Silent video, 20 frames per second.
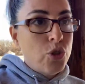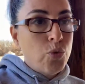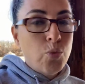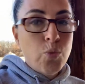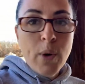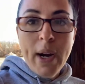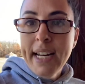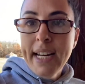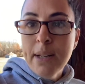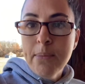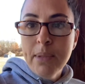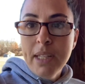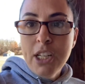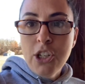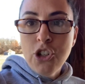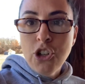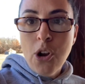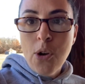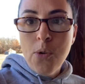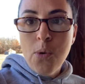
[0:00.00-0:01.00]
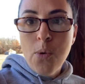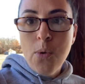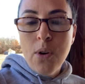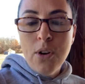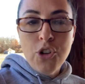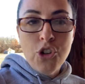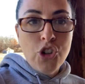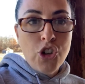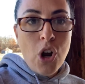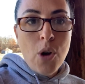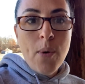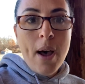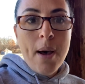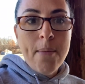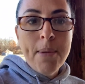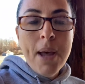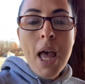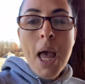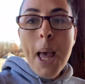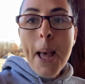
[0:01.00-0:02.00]
just randomly show show
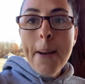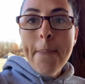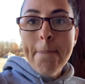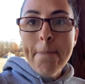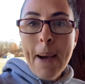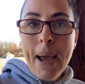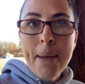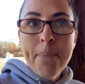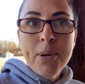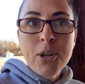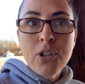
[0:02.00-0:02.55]
up. My